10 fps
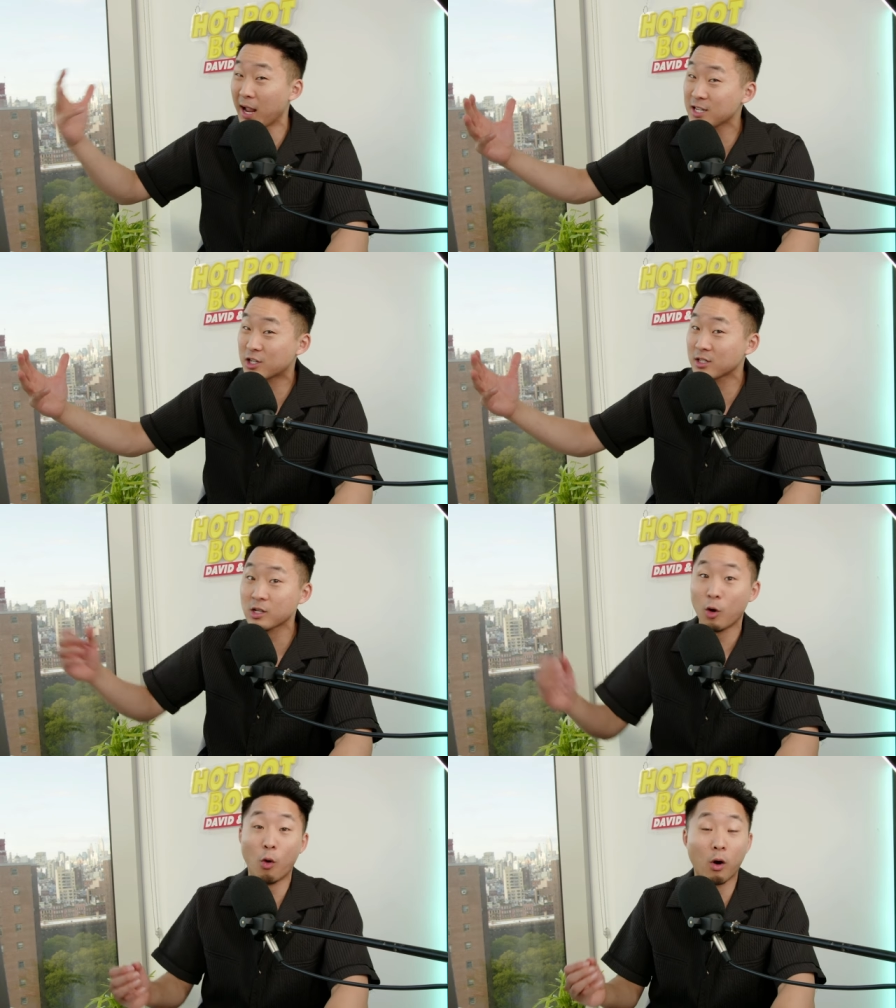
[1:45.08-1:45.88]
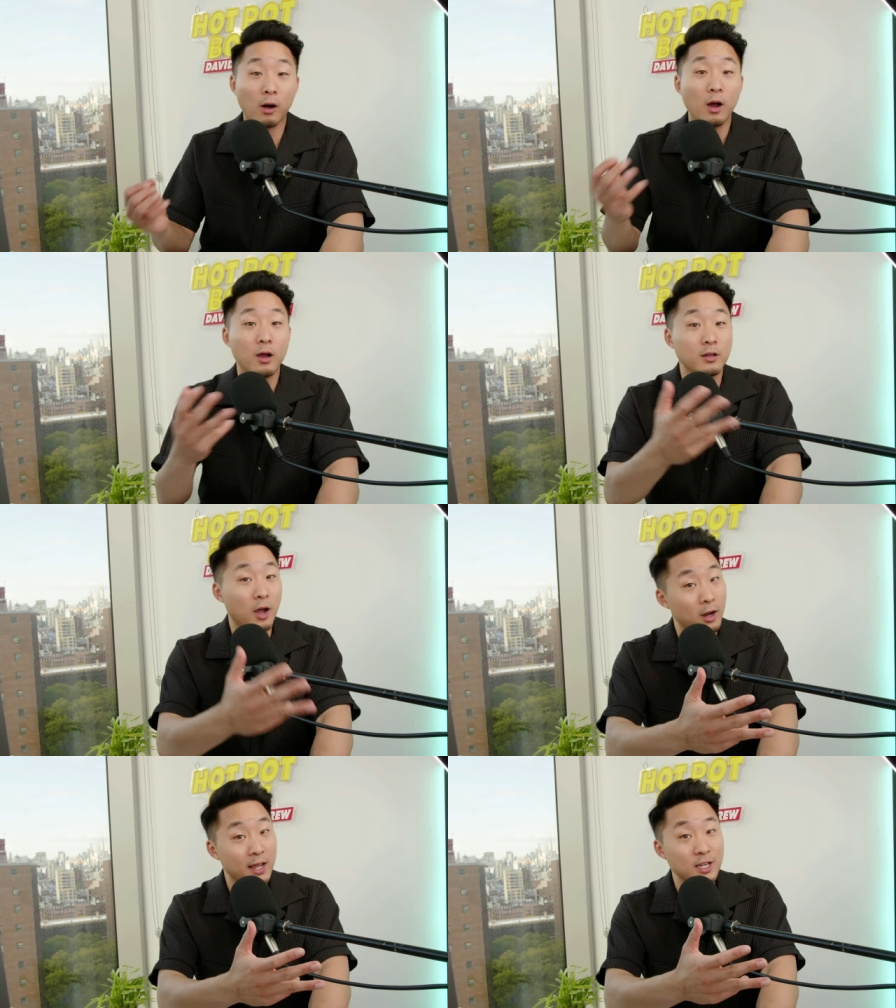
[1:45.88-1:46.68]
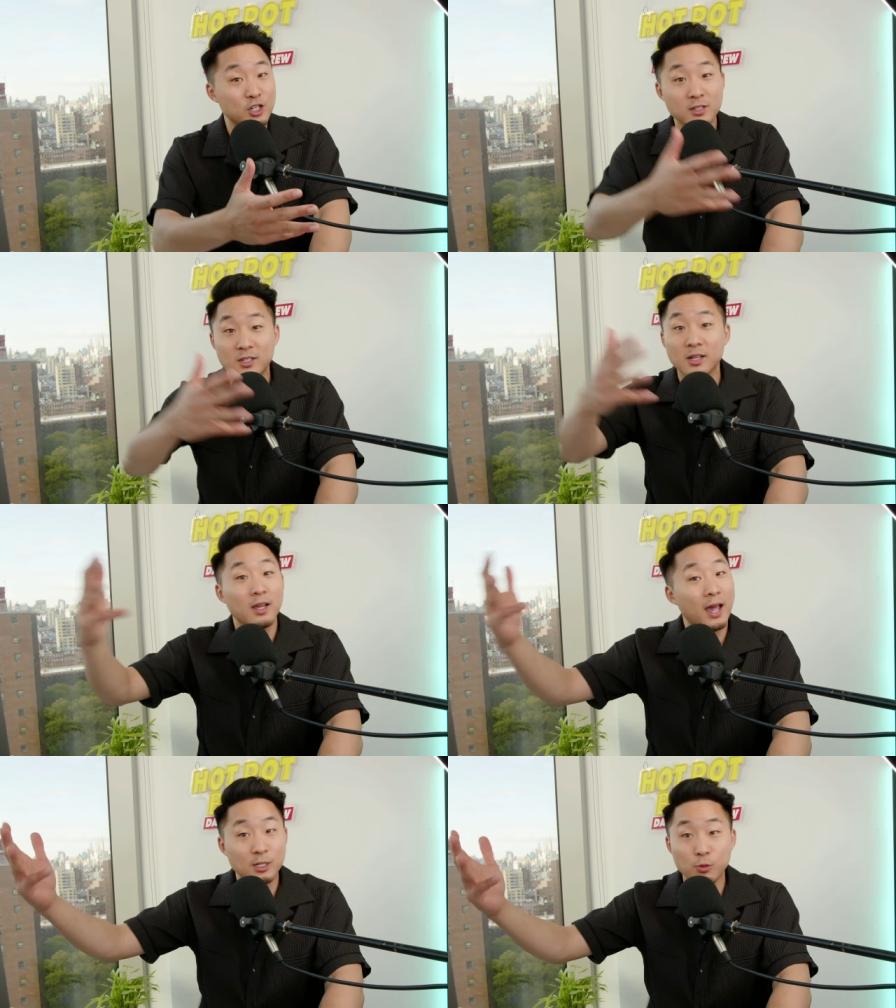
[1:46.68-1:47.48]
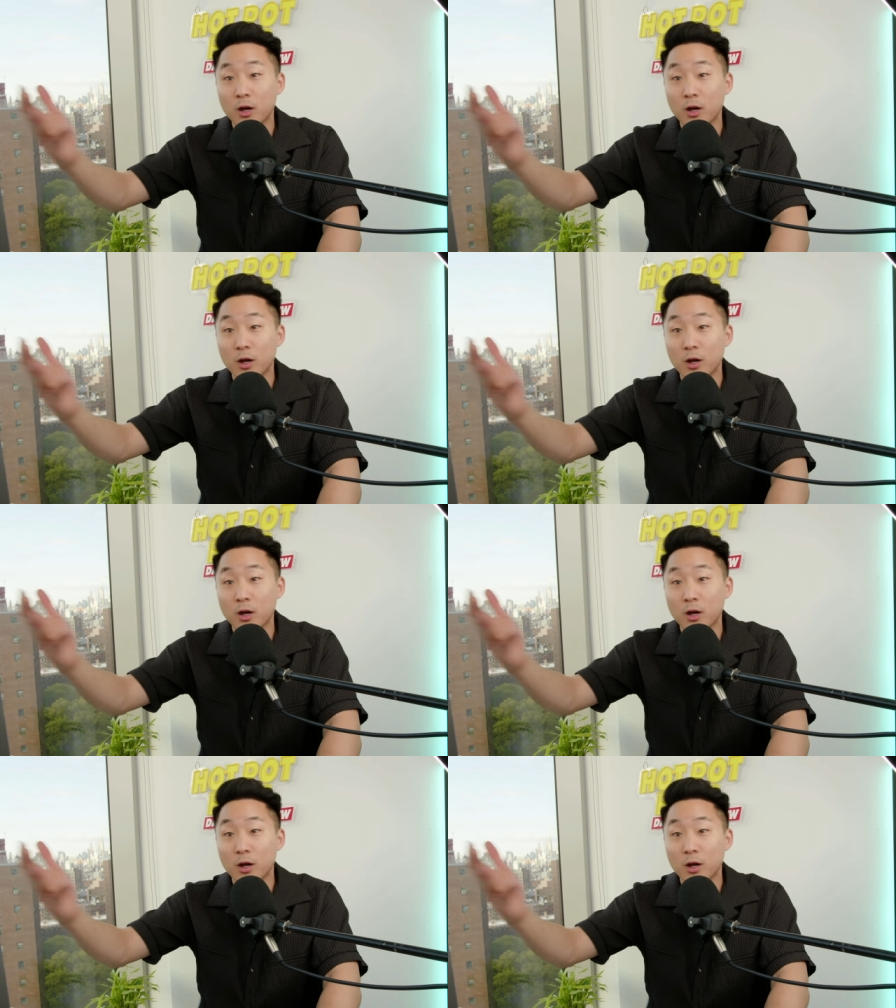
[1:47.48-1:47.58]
Asians or non-Asians, as we